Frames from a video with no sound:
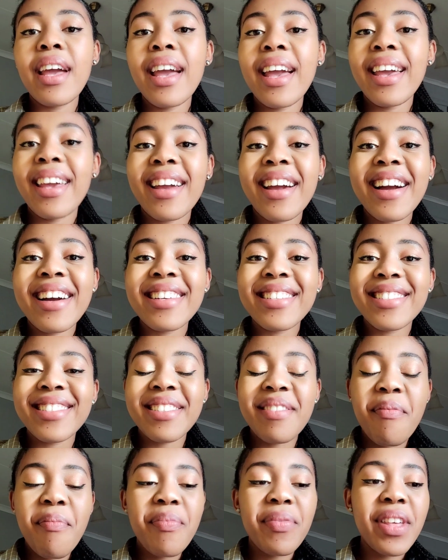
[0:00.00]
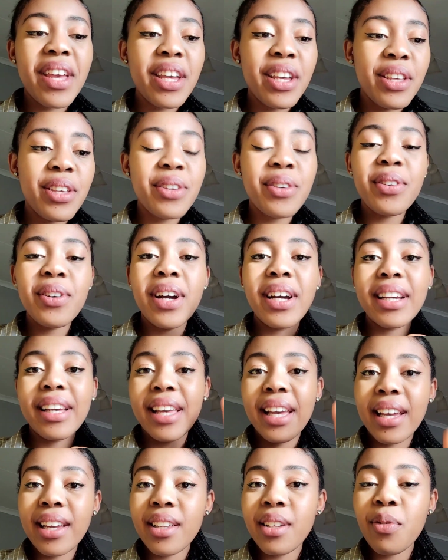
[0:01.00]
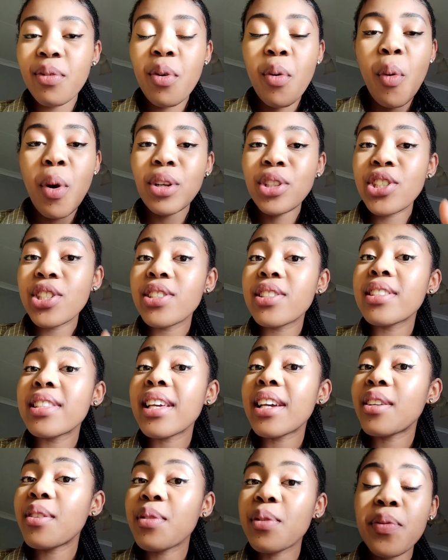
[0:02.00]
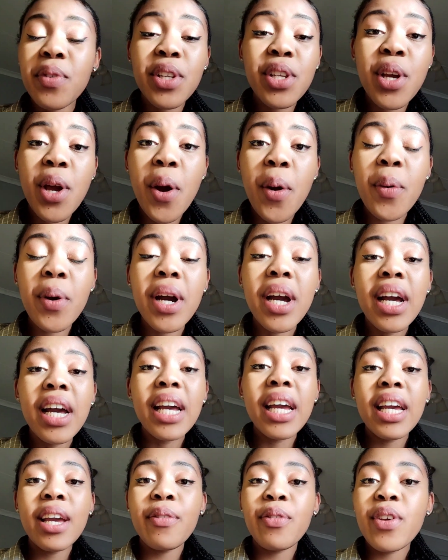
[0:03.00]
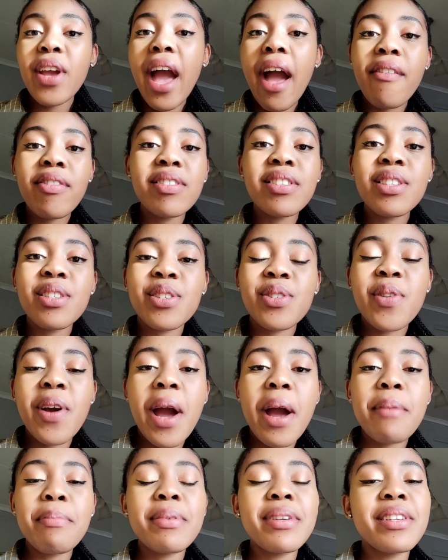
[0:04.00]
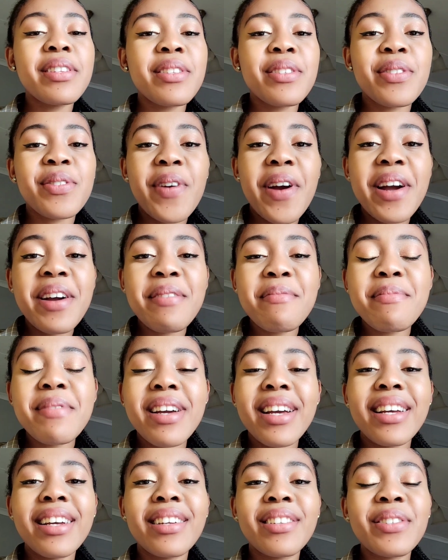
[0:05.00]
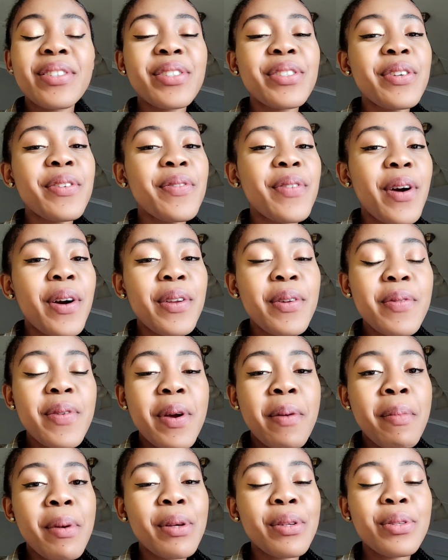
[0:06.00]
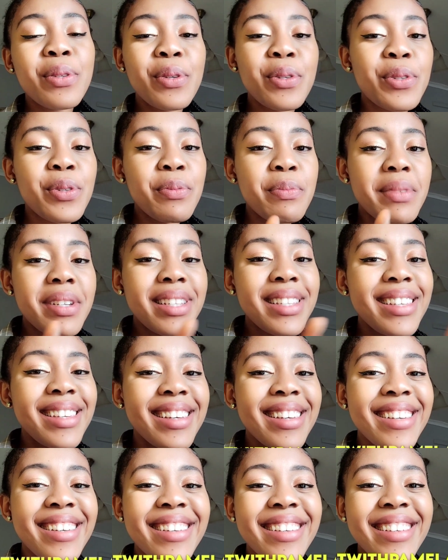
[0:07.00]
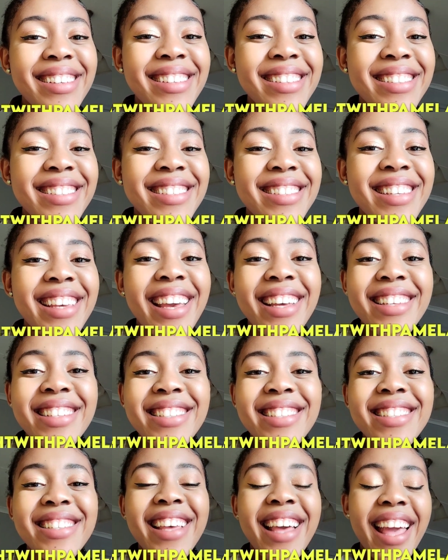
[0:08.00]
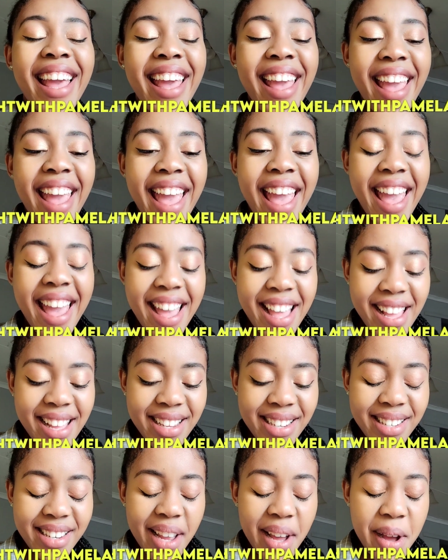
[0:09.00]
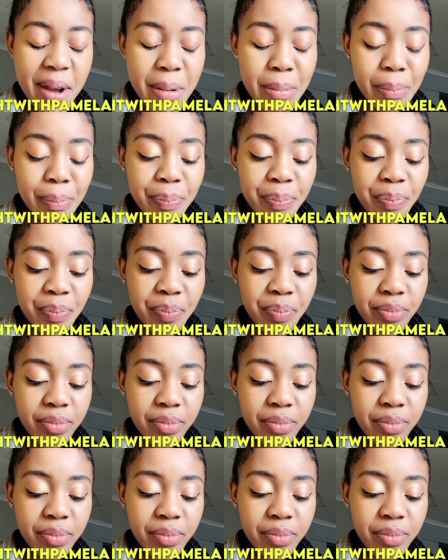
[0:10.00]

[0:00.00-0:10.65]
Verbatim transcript: Hey guys, thank you again for watching to the end of the video. If you haven't subscribed, please subscribe, and also follow me on my social medias. Yes, and um,